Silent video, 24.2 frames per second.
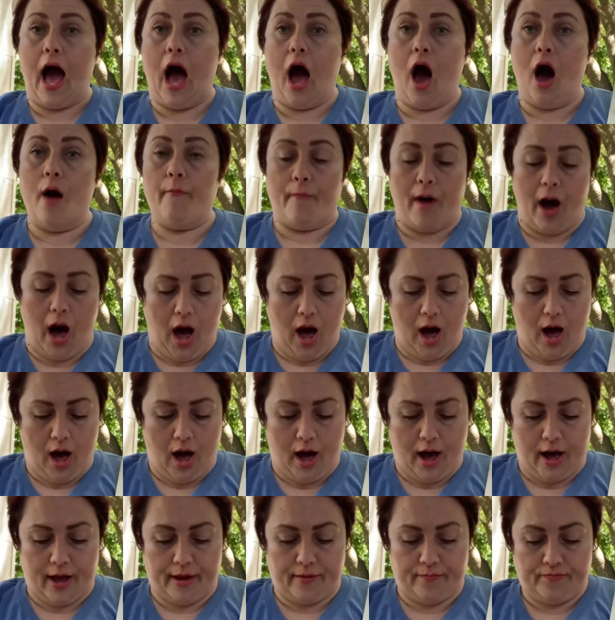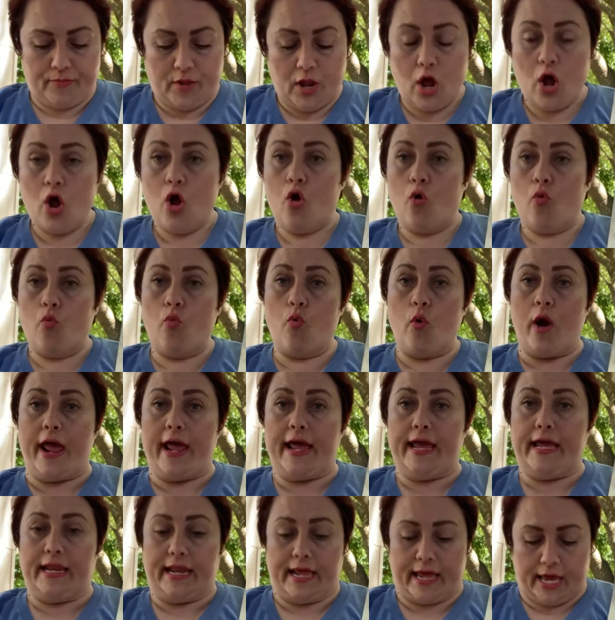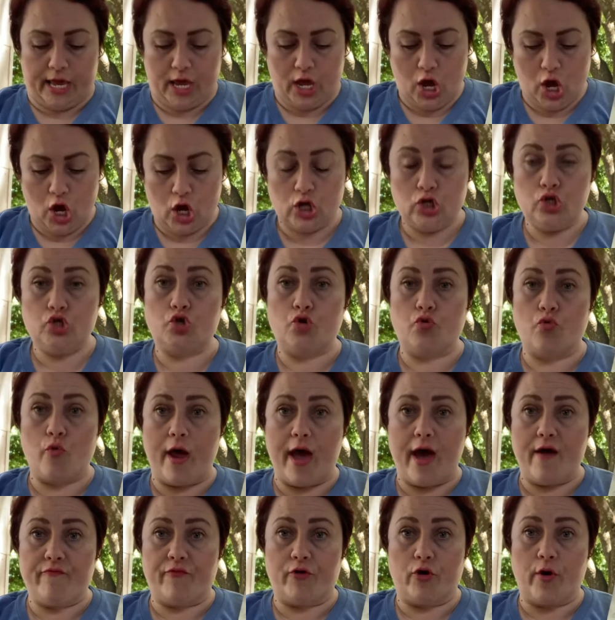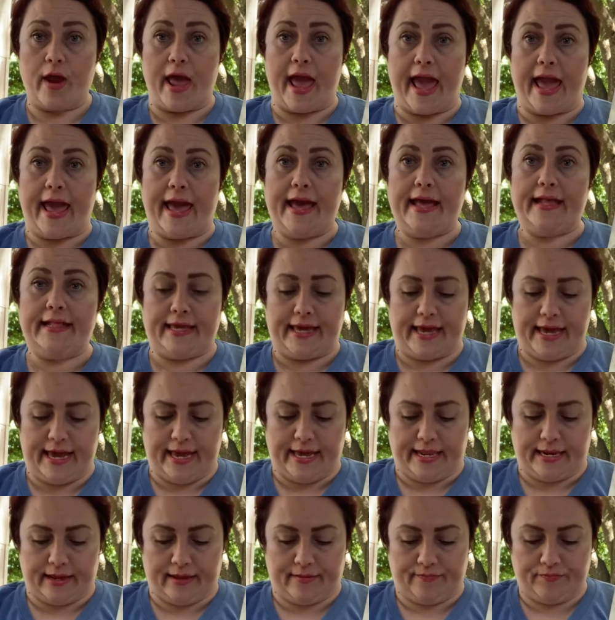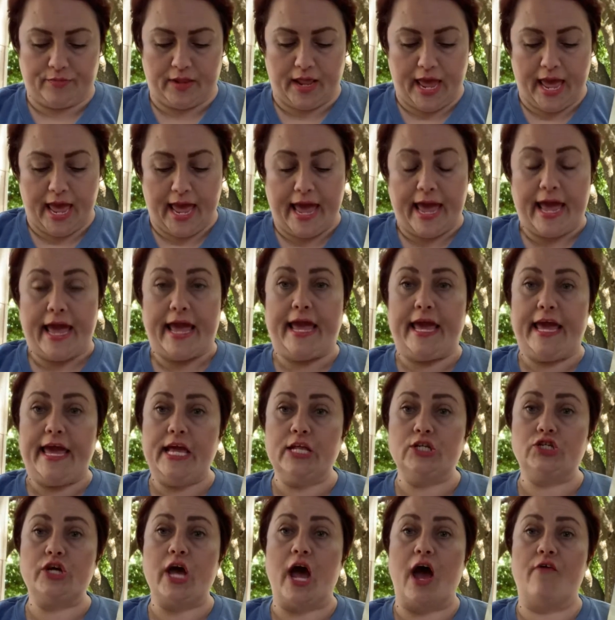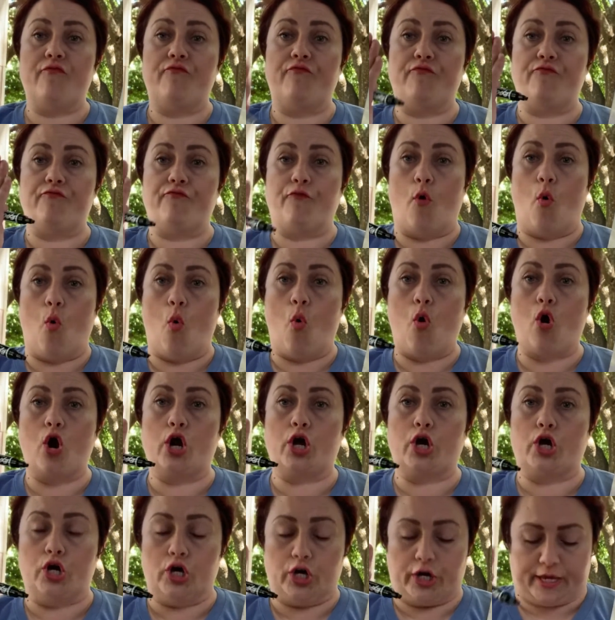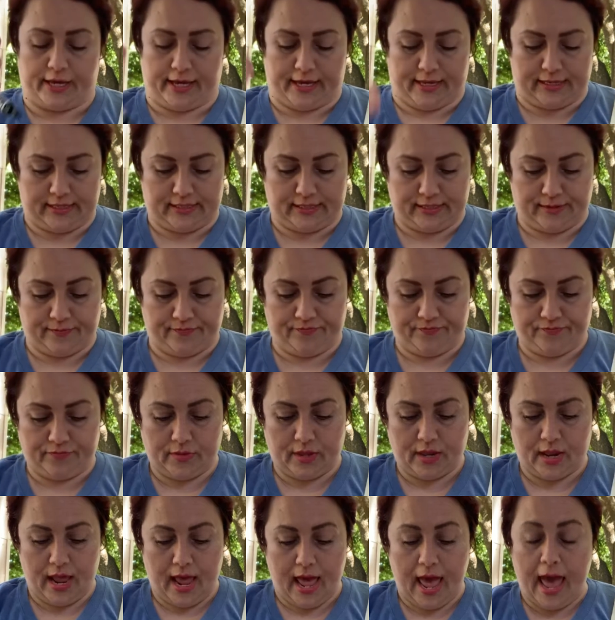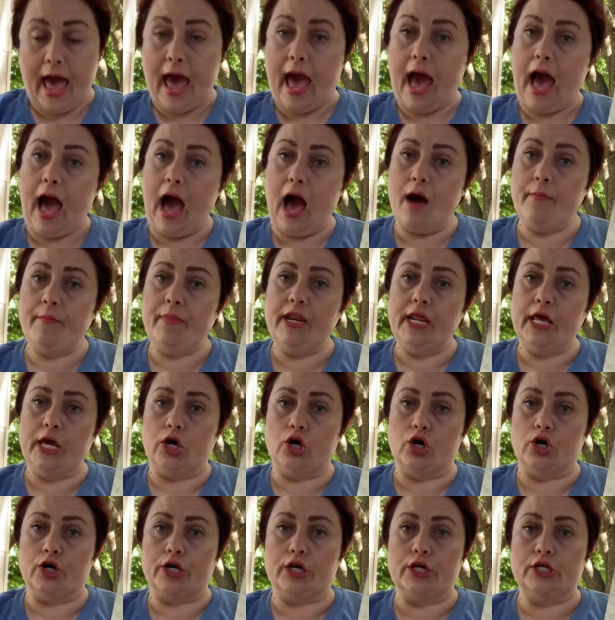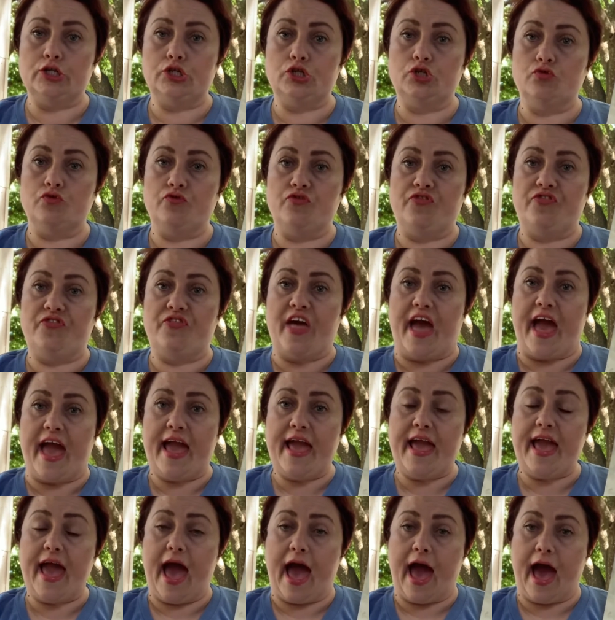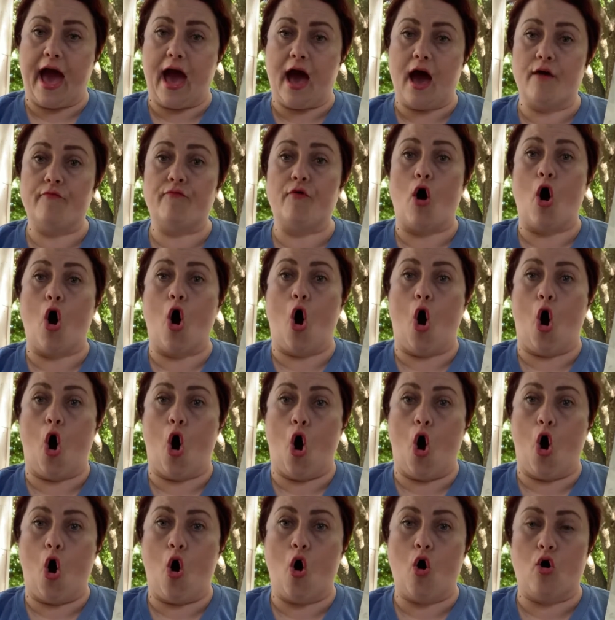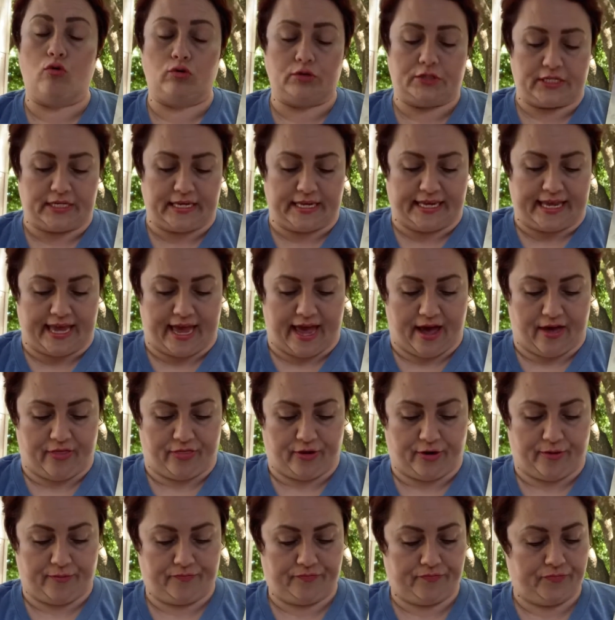Ahmad, Rainey, Trevor, and Keenan each have 4 cookies. How many cookies do they have all together?